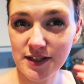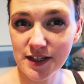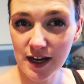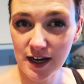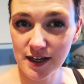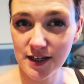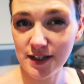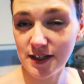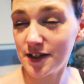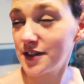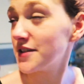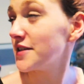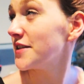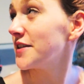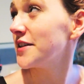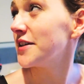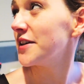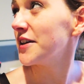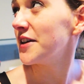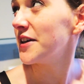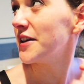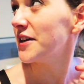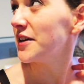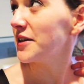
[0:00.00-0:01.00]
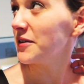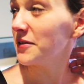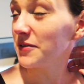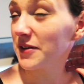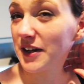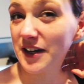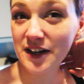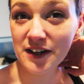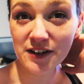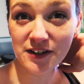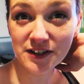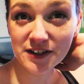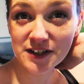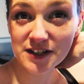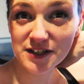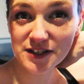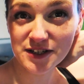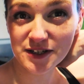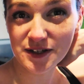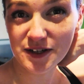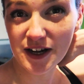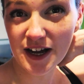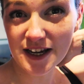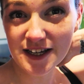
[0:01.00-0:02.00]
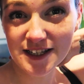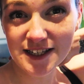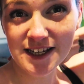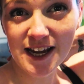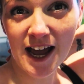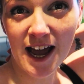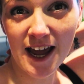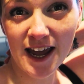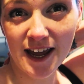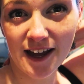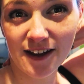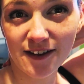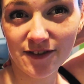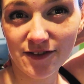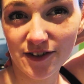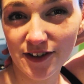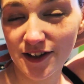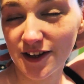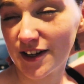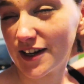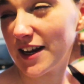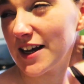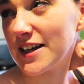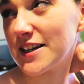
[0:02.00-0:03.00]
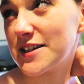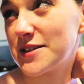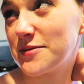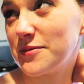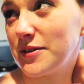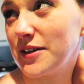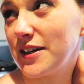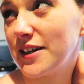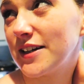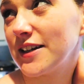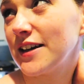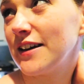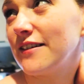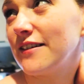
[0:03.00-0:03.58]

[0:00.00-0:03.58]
decided we are going to do a diet for the next week,